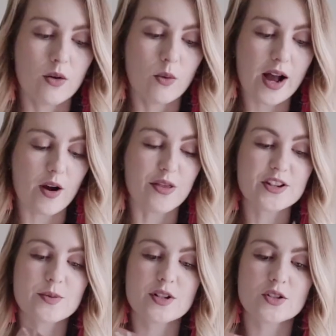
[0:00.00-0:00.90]
Wow,
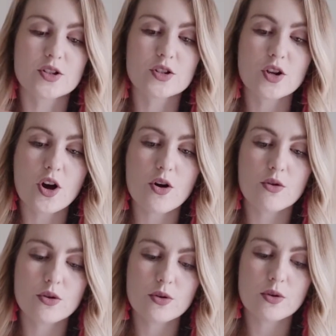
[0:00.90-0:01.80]
this one is so
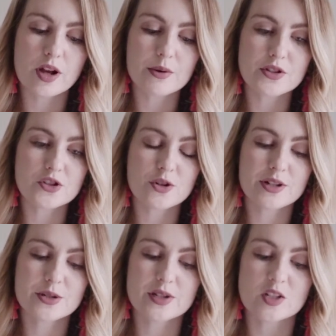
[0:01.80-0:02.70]
cool. I wasn't sure what
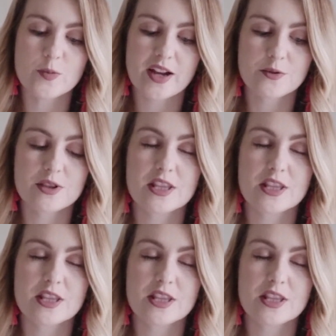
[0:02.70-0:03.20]
to expect with